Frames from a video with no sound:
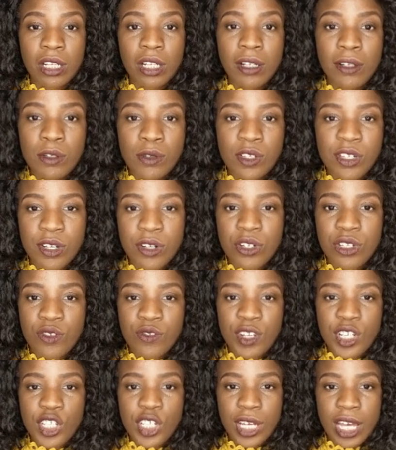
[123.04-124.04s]
a closer is
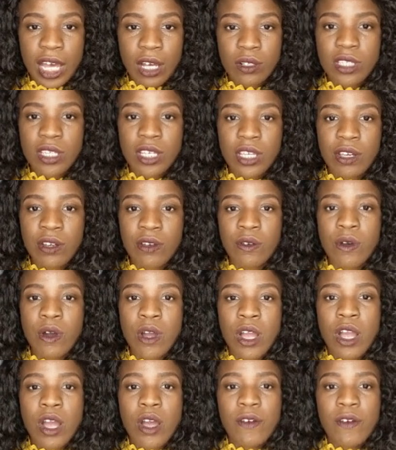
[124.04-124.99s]
reaching out to you